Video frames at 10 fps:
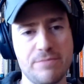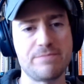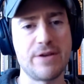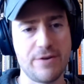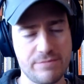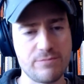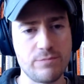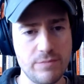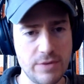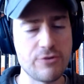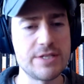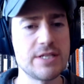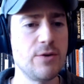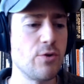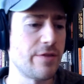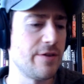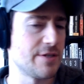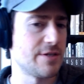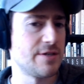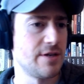their increasingly
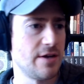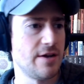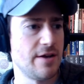worthless